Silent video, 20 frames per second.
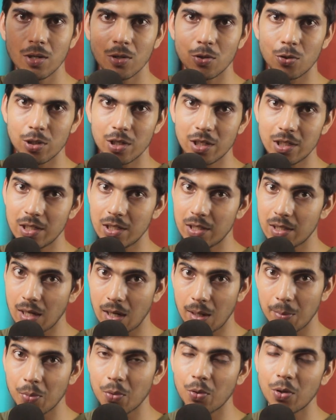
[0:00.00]
rotate it
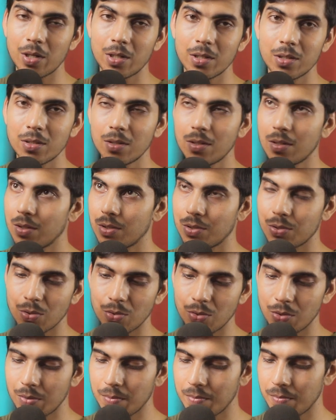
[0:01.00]
upward.
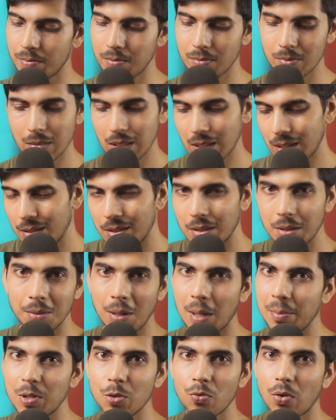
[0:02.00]
So
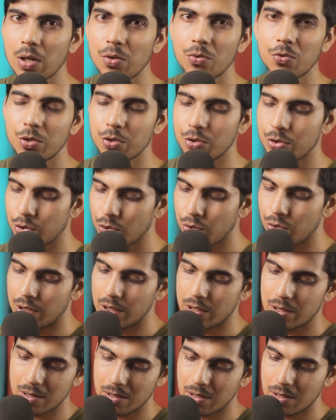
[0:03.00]
I mean, why would you do it?